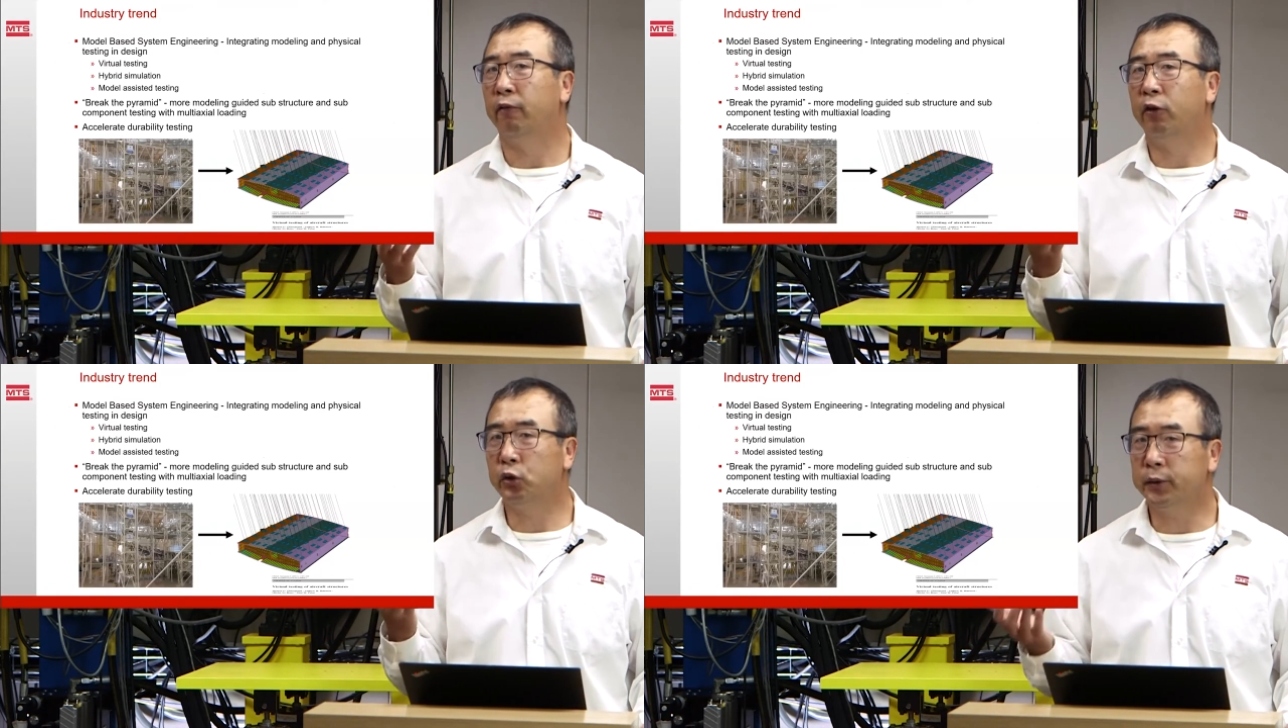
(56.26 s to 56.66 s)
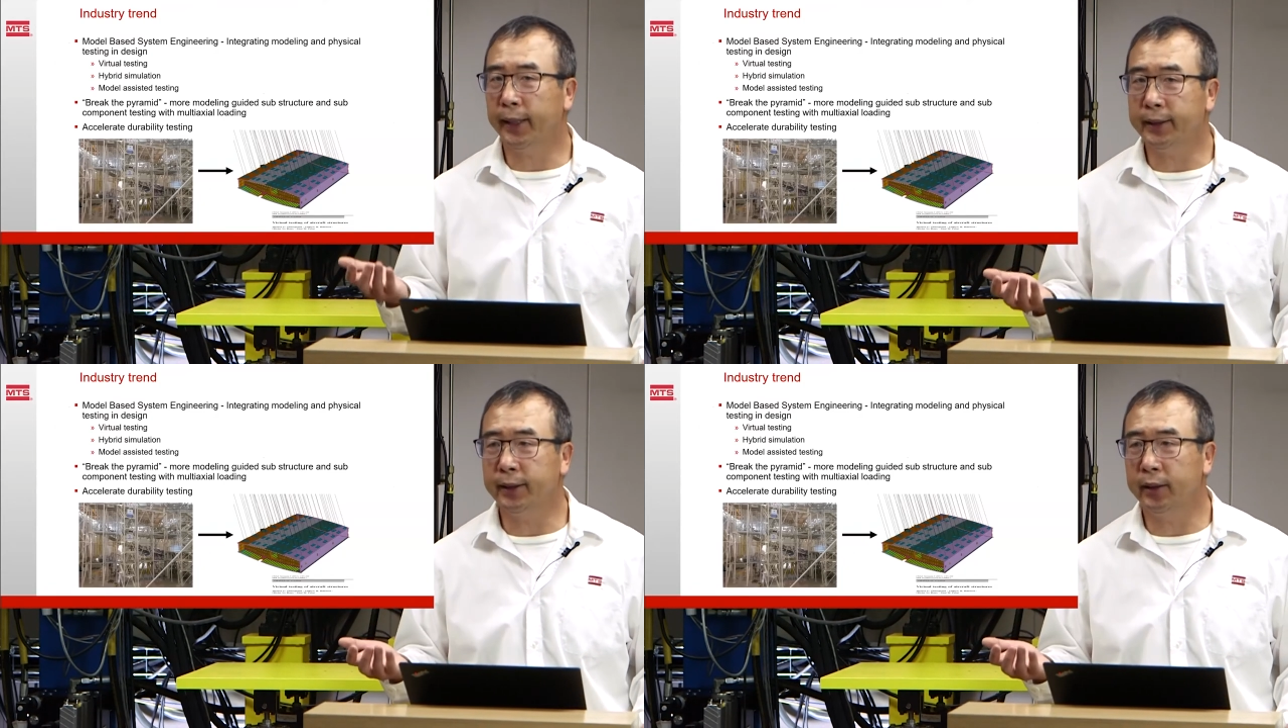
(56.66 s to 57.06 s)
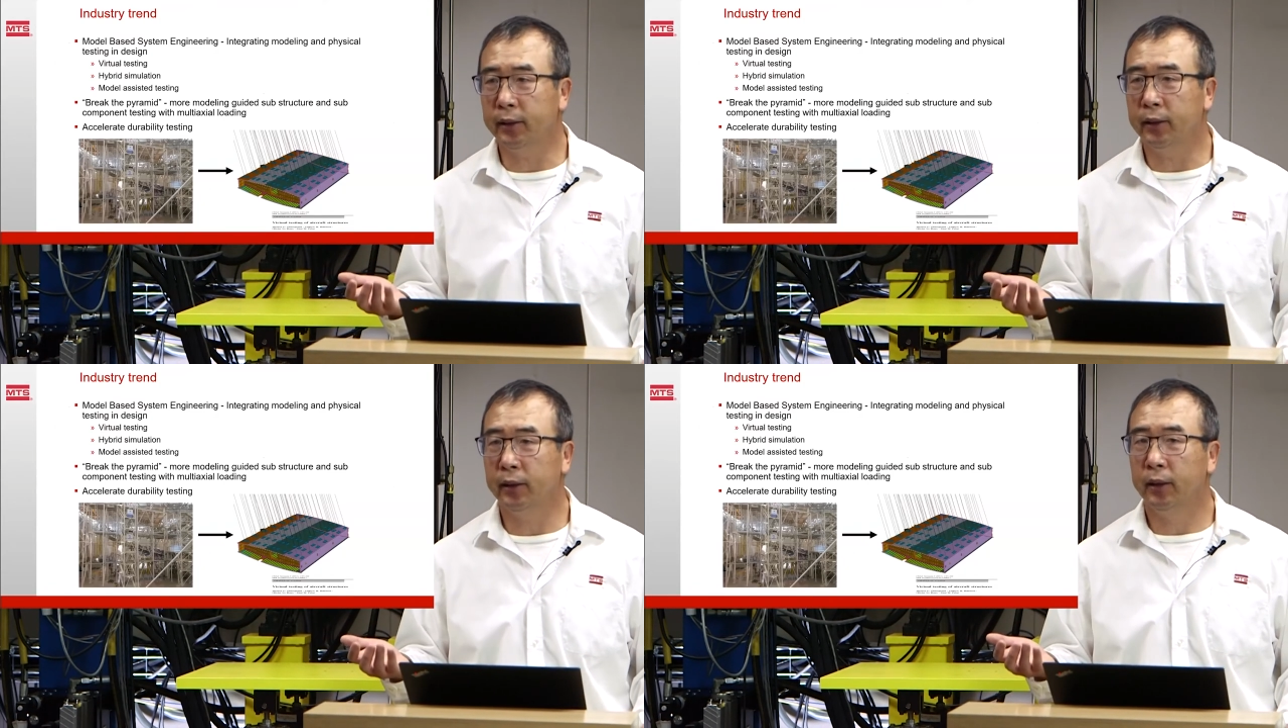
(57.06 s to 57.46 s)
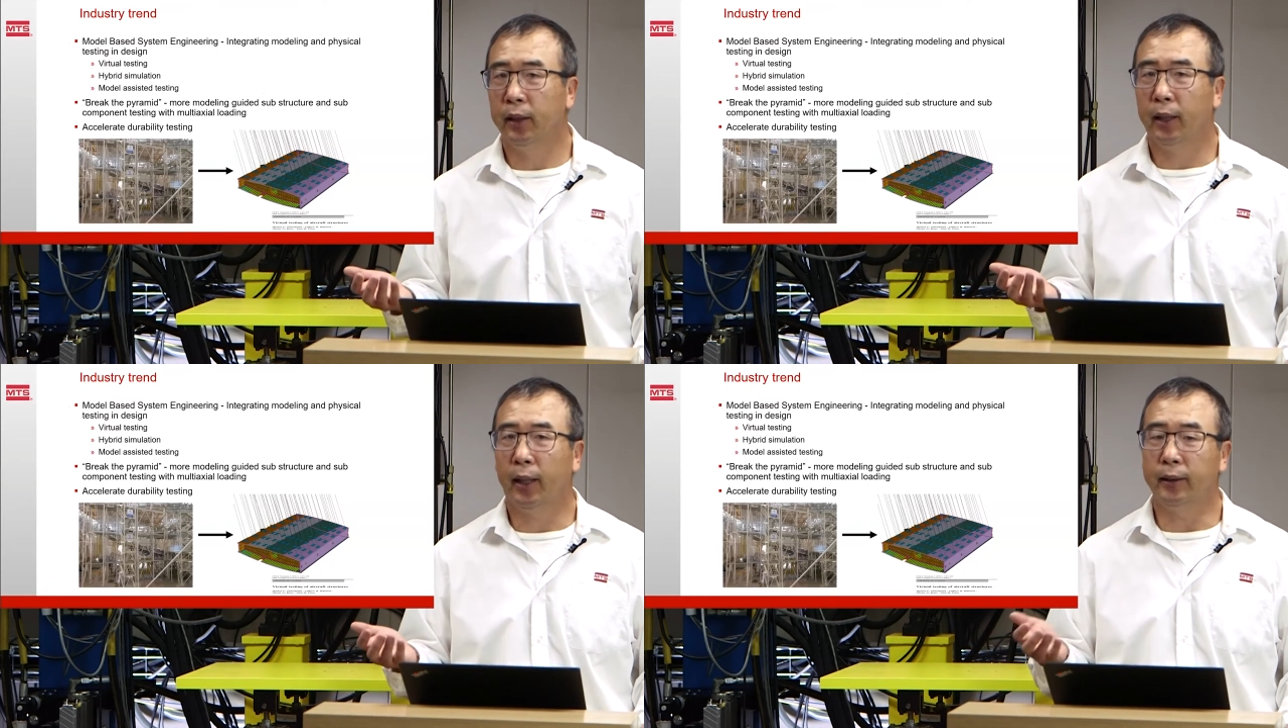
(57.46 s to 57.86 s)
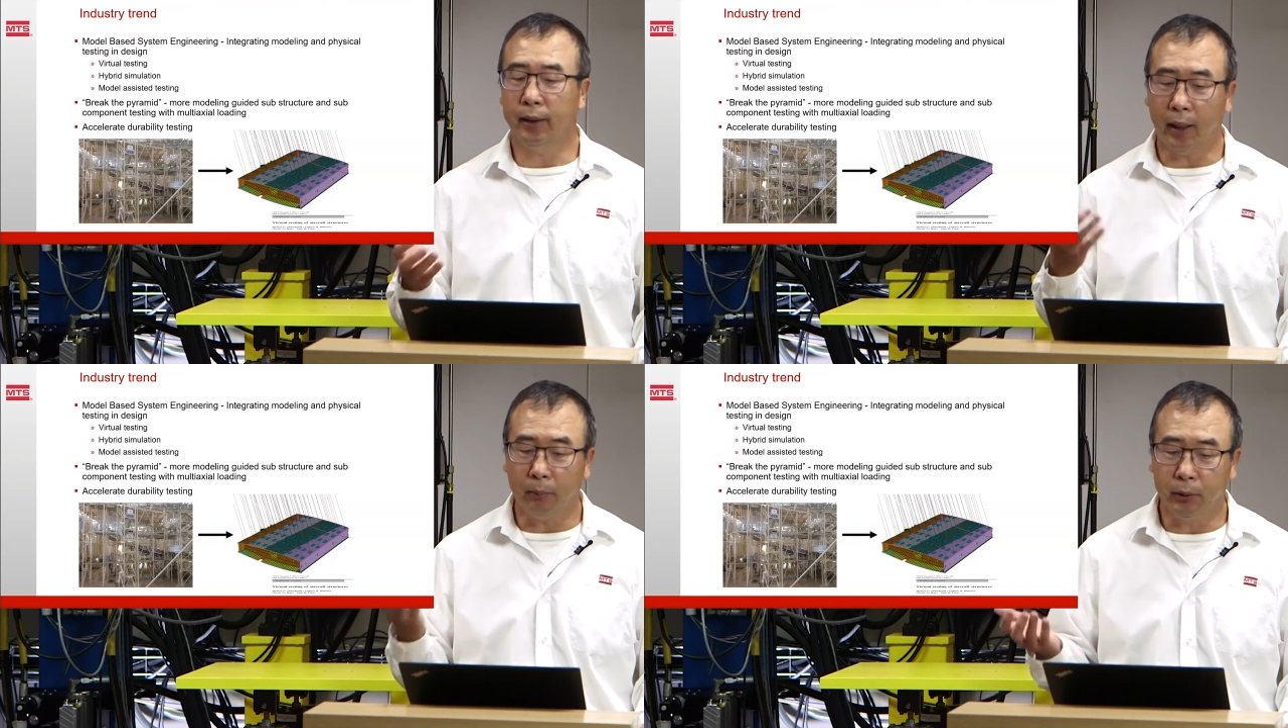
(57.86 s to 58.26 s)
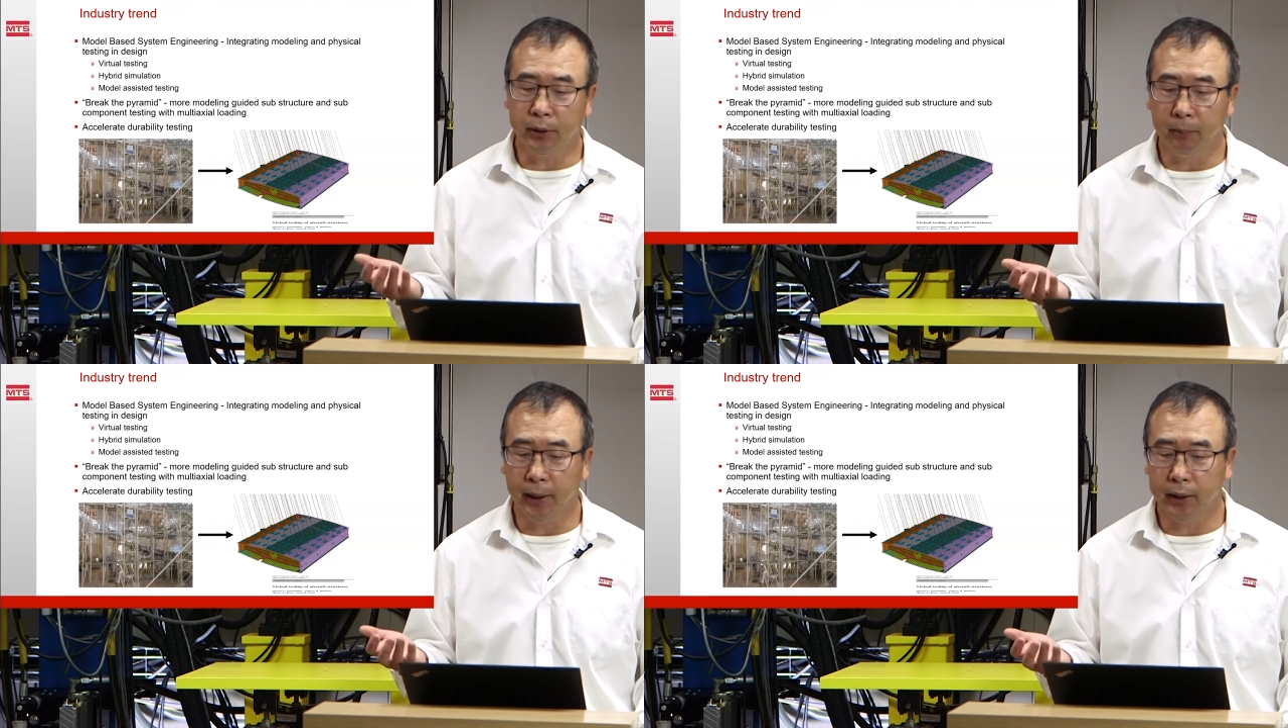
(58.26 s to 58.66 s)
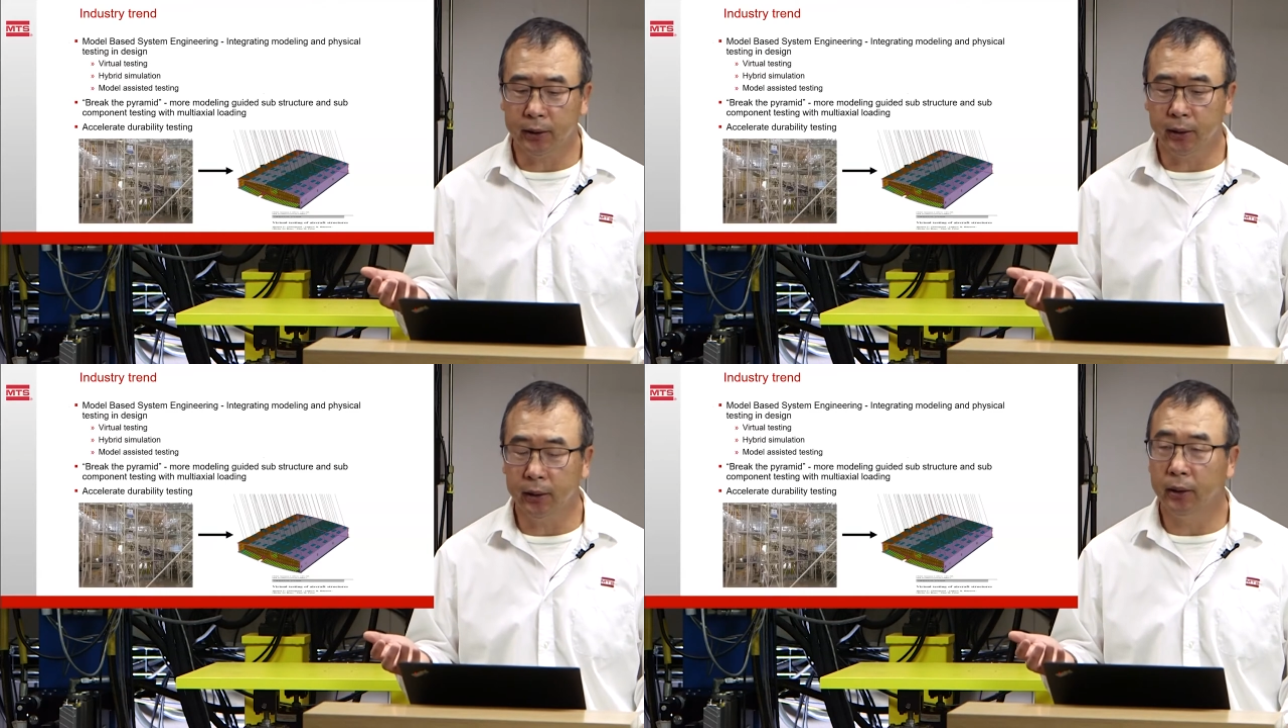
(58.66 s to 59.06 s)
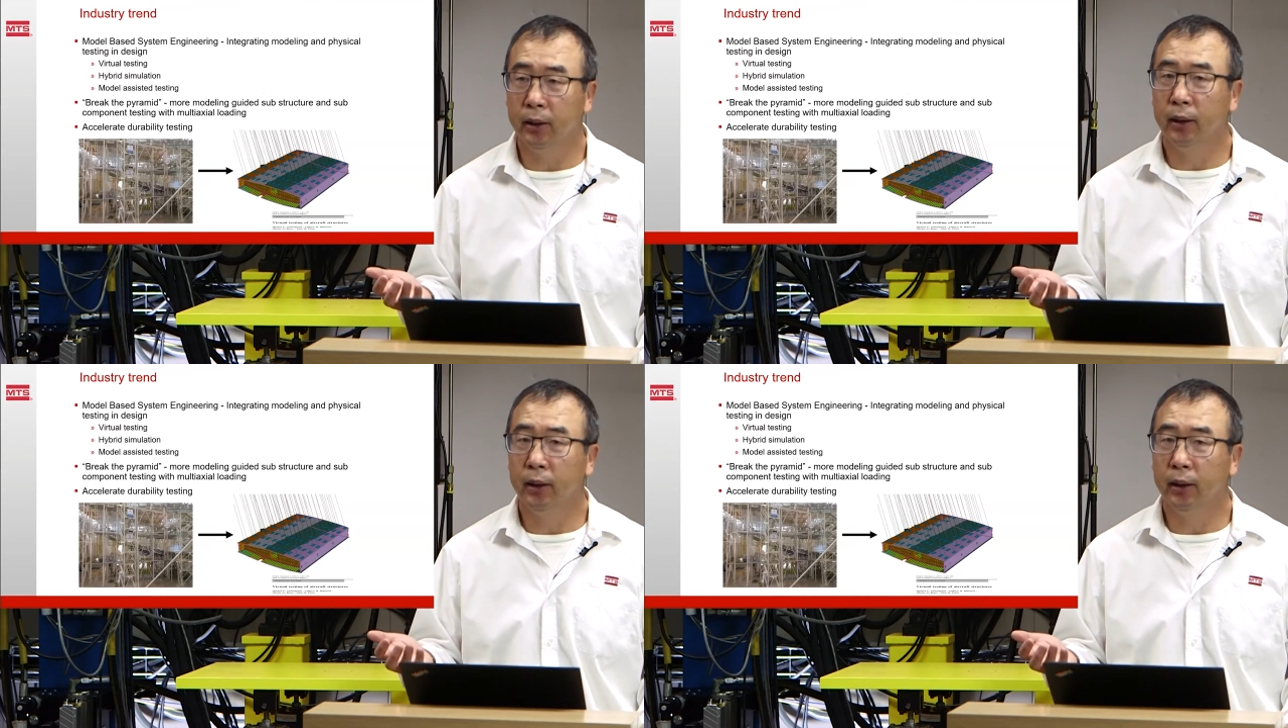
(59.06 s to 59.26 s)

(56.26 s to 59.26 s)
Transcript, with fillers: virtual testing and hybrid simulation